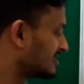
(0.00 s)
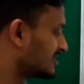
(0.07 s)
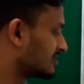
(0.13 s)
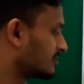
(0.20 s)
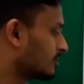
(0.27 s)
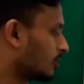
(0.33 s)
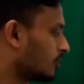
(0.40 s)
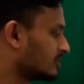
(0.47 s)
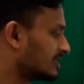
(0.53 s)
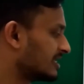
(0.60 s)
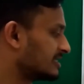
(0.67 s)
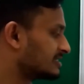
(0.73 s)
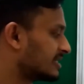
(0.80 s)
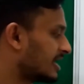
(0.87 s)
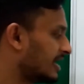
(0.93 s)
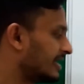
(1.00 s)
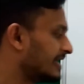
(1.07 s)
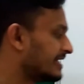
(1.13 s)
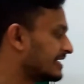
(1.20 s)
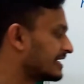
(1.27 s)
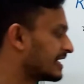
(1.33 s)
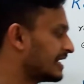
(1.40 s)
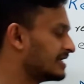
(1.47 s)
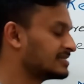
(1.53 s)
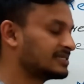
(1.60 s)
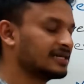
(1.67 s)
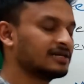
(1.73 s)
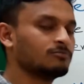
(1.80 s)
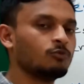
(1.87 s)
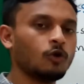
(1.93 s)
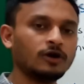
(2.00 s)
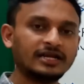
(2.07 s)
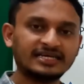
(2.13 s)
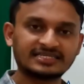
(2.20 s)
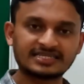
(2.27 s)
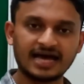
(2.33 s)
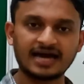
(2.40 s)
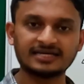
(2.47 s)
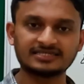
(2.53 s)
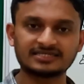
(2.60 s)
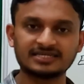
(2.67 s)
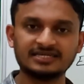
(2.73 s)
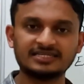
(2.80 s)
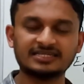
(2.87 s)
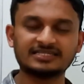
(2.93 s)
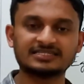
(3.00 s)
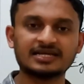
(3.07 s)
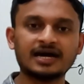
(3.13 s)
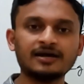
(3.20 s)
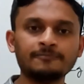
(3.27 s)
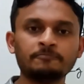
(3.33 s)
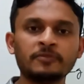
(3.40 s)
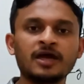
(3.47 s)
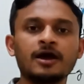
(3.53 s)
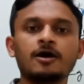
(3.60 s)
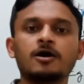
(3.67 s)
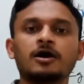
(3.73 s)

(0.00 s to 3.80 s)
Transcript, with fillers: is, growth is the increasing body size. It is the